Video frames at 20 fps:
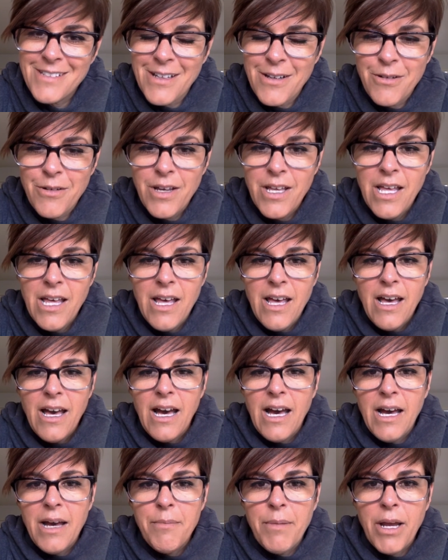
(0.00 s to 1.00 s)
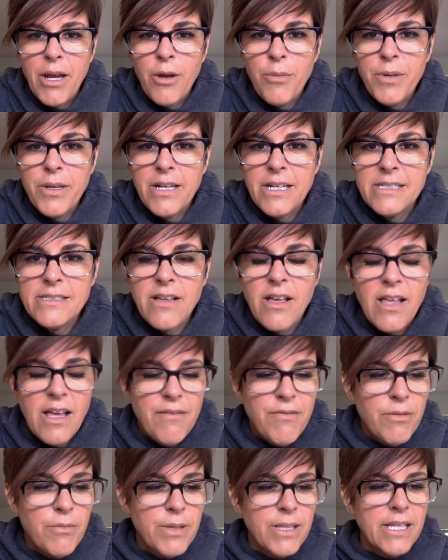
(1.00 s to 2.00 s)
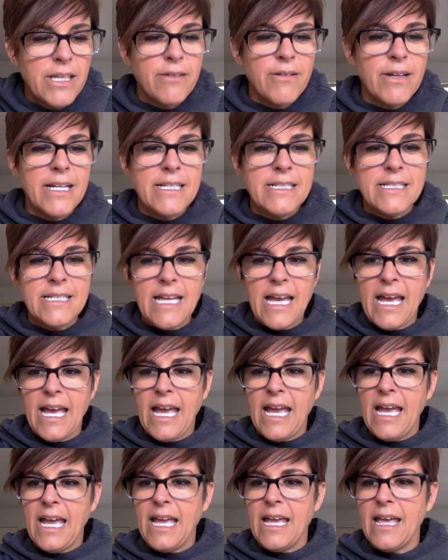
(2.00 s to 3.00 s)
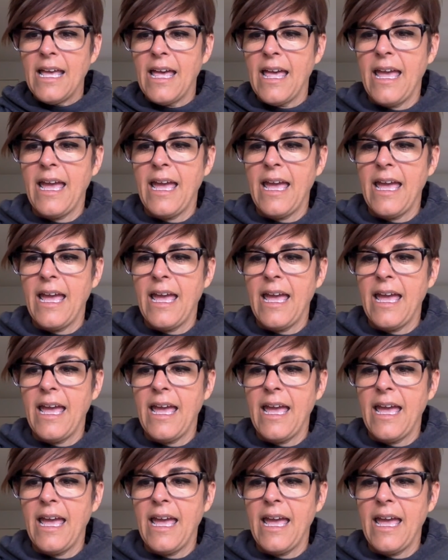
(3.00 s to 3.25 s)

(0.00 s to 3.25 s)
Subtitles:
So I hope you guys all have a really great day,